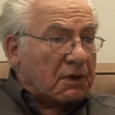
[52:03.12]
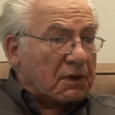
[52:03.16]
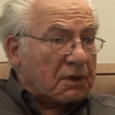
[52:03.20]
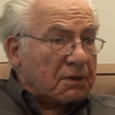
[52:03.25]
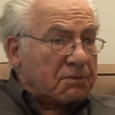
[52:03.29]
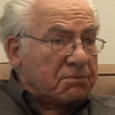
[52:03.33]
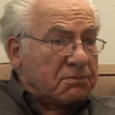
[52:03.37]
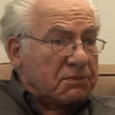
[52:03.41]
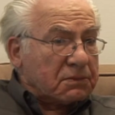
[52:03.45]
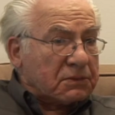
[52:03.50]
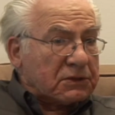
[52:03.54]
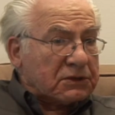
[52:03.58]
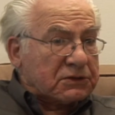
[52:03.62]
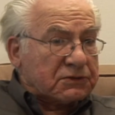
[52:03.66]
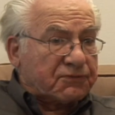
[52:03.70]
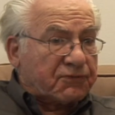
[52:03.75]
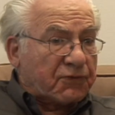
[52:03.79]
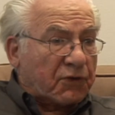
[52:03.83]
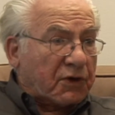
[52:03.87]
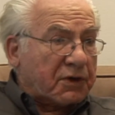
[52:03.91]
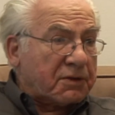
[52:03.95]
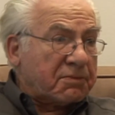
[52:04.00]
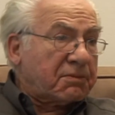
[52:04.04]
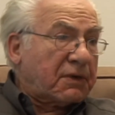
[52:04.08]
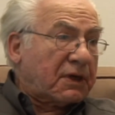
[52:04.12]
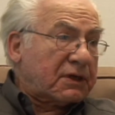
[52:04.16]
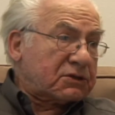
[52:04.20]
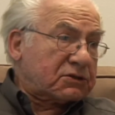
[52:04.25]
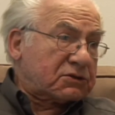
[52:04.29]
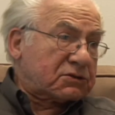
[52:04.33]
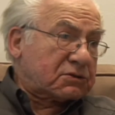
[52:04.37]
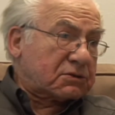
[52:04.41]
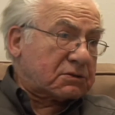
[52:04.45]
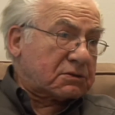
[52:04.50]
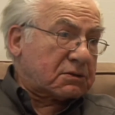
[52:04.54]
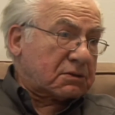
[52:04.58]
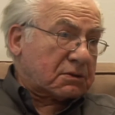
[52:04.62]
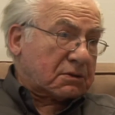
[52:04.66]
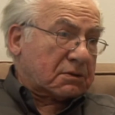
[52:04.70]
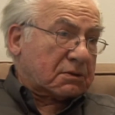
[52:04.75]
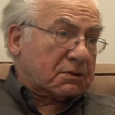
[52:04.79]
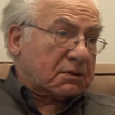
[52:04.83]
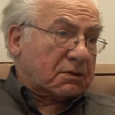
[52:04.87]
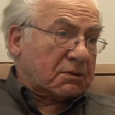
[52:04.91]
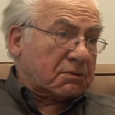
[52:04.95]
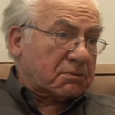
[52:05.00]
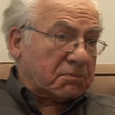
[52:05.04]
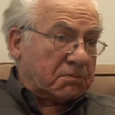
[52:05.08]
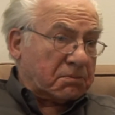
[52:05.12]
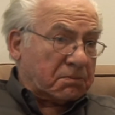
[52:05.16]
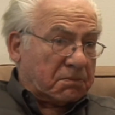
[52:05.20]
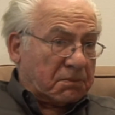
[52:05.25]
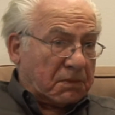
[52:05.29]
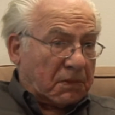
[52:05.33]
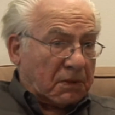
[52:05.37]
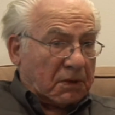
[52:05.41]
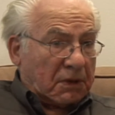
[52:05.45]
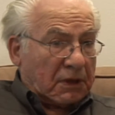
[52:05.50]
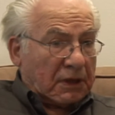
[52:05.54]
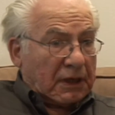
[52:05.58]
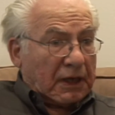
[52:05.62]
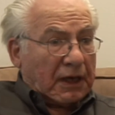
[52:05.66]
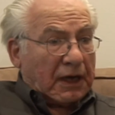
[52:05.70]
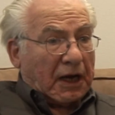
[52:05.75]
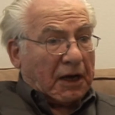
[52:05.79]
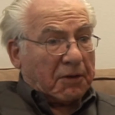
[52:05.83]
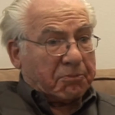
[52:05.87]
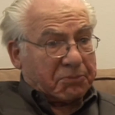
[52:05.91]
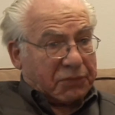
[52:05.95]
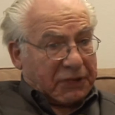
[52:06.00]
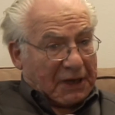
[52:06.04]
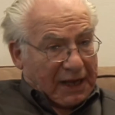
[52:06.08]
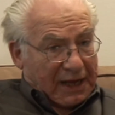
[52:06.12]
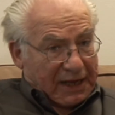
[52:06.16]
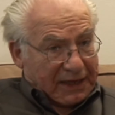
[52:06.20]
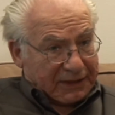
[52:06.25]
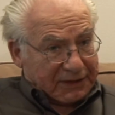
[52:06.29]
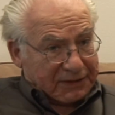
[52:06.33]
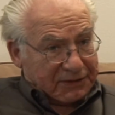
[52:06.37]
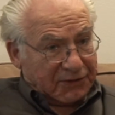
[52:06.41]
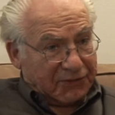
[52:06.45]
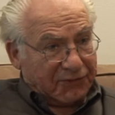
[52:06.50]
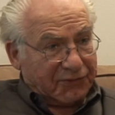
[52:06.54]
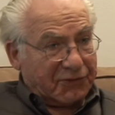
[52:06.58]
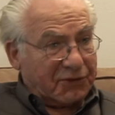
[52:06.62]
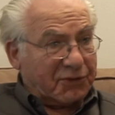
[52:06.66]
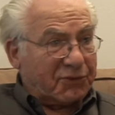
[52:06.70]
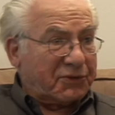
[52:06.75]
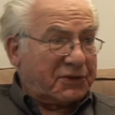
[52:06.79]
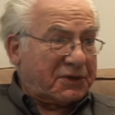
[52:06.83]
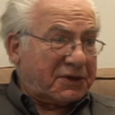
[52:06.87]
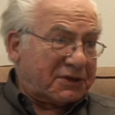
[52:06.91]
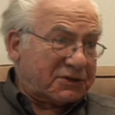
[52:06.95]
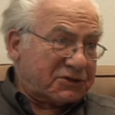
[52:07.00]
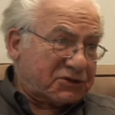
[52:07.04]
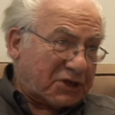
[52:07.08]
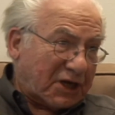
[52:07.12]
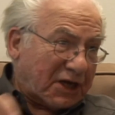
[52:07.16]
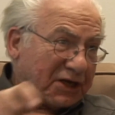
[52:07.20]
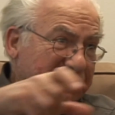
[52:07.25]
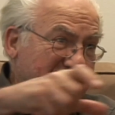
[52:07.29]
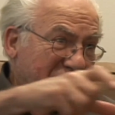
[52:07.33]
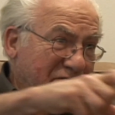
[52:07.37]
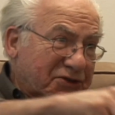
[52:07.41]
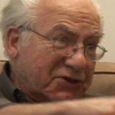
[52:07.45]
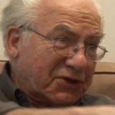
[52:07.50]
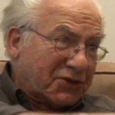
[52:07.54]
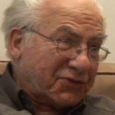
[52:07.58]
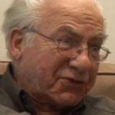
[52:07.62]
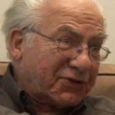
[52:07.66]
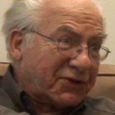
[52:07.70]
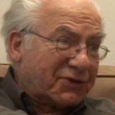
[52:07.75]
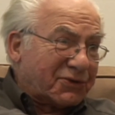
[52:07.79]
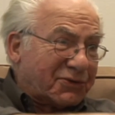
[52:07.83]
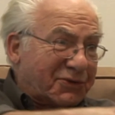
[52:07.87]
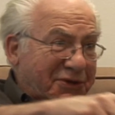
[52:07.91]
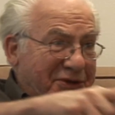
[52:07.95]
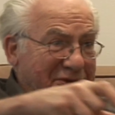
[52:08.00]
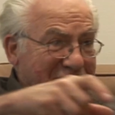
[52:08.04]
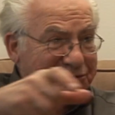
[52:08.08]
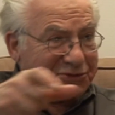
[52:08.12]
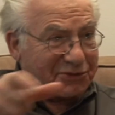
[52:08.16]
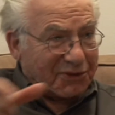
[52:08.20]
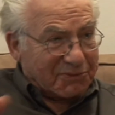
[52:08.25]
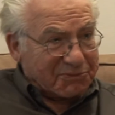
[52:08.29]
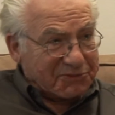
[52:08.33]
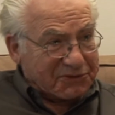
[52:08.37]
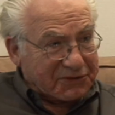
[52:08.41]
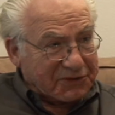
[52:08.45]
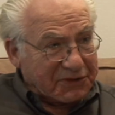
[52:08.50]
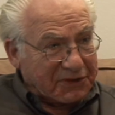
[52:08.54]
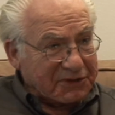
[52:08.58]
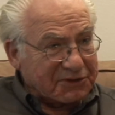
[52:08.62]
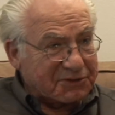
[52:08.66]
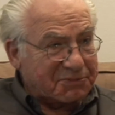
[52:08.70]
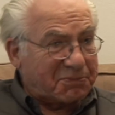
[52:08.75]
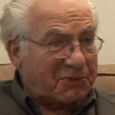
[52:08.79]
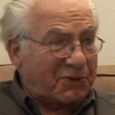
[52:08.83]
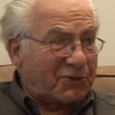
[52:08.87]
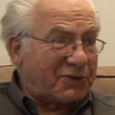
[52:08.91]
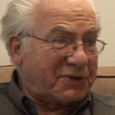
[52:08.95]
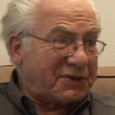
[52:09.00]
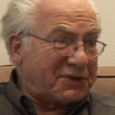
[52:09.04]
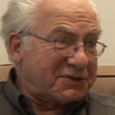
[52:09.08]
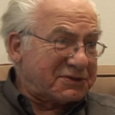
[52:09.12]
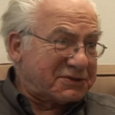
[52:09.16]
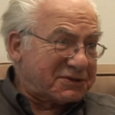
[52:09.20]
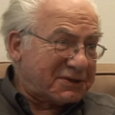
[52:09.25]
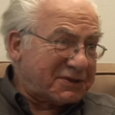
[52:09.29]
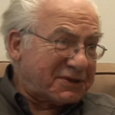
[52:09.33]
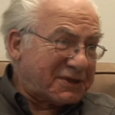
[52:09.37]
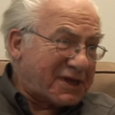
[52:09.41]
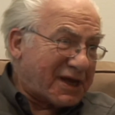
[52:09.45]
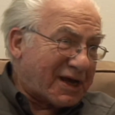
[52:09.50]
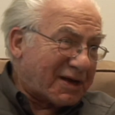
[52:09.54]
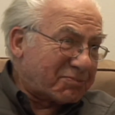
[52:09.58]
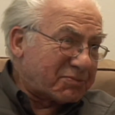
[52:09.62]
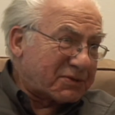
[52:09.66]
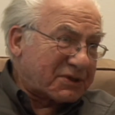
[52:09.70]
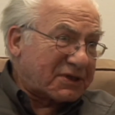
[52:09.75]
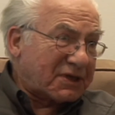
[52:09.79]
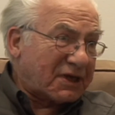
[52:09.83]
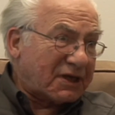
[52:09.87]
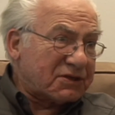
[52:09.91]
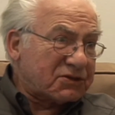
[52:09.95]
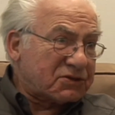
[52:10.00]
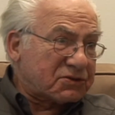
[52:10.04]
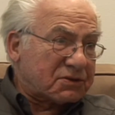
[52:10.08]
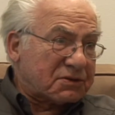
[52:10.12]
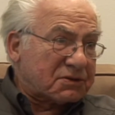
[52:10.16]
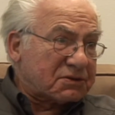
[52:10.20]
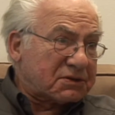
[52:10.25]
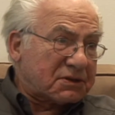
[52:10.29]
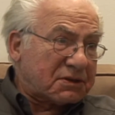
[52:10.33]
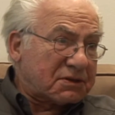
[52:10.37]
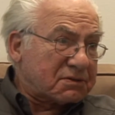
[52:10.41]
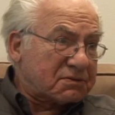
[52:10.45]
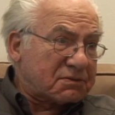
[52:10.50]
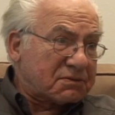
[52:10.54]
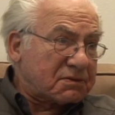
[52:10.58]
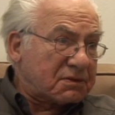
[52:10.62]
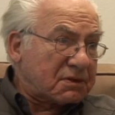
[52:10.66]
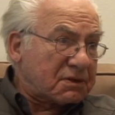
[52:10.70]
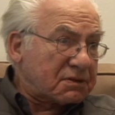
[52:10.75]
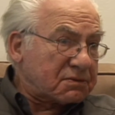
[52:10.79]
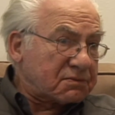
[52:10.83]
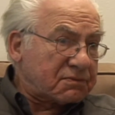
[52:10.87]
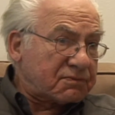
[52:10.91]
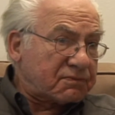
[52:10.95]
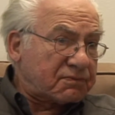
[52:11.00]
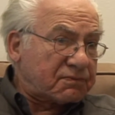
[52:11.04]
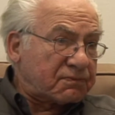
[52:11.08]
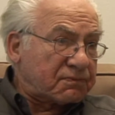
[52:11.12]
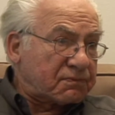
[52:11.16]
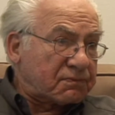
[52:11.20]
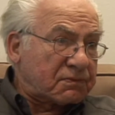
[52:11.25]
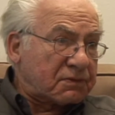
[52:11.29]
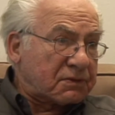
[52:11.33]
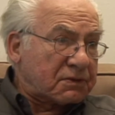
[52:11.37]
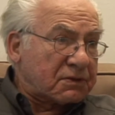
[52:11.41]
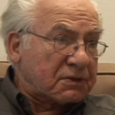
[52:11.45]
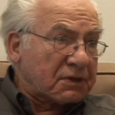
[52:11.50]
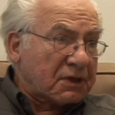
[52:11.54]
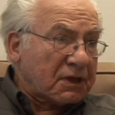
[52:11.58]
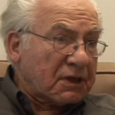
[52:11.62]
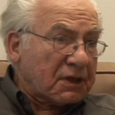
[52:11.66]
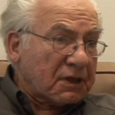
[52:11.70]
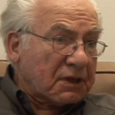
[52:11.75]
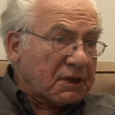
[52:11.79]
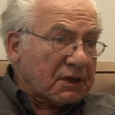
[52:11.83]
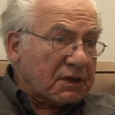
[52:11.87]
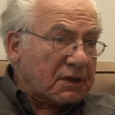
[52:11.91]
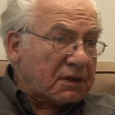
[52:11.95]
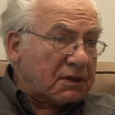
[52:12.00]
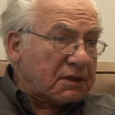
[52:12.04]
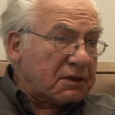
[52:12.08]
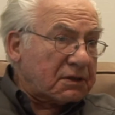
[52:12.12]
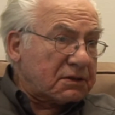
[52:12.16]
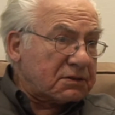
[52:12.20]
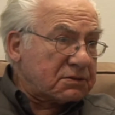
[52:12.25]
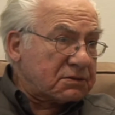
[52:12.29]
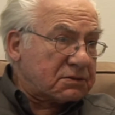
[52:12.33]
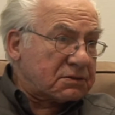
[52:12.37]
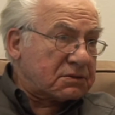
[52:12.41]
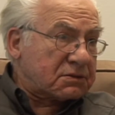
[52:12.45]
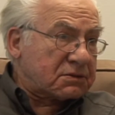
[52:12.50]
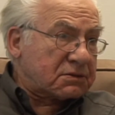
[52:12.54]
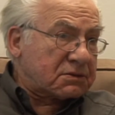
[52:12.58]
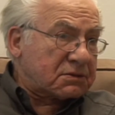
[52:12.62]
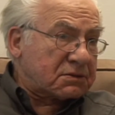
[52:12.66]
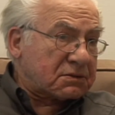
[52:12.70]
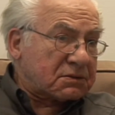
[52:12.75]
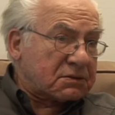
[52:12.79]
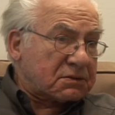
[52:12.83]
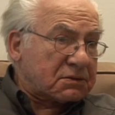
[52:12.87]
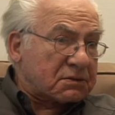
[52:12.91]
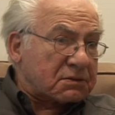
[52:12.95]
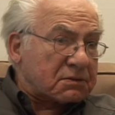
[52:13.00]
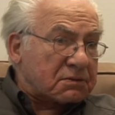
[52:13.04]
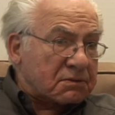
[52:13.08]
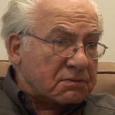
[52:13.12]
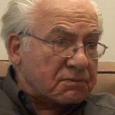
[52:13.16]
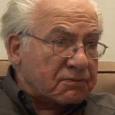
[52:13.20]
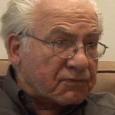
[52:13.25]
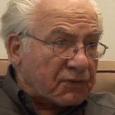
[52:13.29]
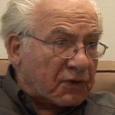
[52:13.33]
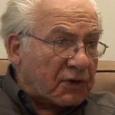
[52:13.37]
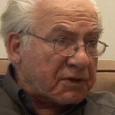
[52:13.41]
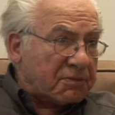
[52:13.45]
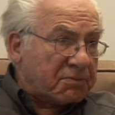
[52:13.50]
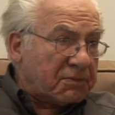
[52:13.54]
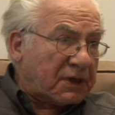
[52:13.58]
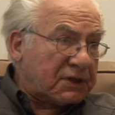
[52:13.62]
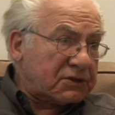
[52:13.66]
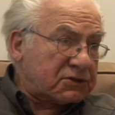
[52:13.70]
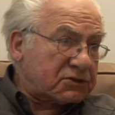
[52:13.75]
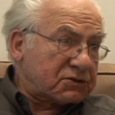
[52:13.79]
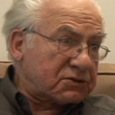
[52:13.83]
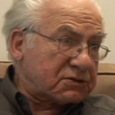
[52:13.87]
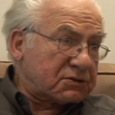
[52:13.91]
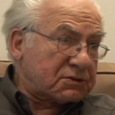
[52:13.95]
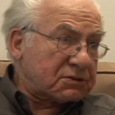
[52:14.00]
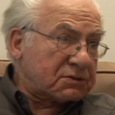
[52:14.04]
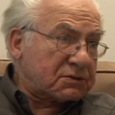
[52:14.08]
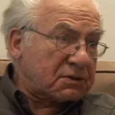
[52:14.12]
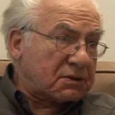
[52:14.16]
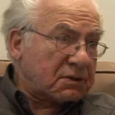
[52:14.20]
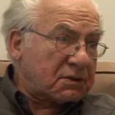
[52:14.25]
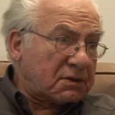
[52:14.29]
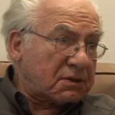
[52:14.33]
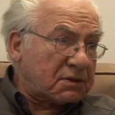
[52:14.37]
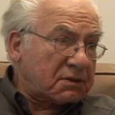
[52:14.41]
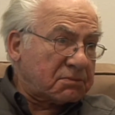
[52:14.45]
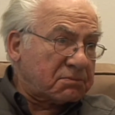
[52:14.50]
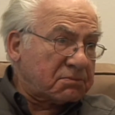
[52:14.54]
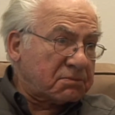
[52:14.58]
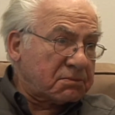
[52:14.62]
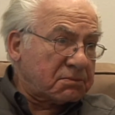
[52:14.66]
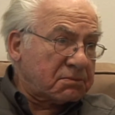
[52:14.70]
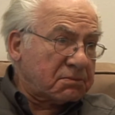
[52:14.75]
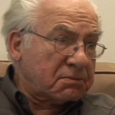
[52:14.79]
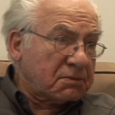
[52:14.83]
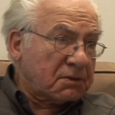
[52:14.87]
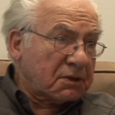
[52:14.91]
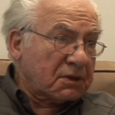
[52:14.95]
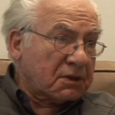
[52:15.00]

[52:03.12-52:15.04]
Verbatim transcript: um, is very much you know, applying the theory and changing the theory in terms of the experience and the applications. It, uh, it is very much um,